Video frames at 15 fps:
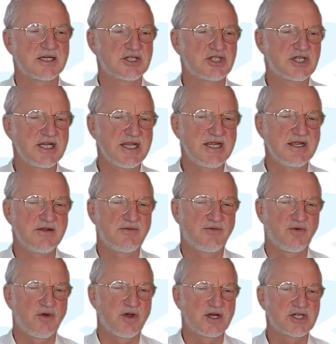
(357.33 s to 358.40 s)
she
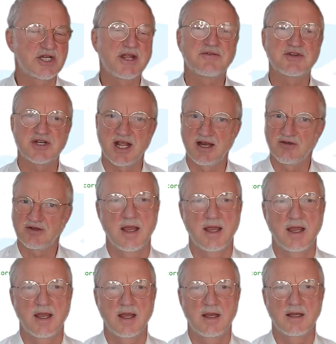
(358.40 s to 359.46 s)
for Schiefstellung.
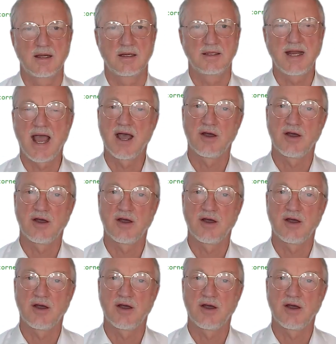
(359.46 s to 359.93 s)
Now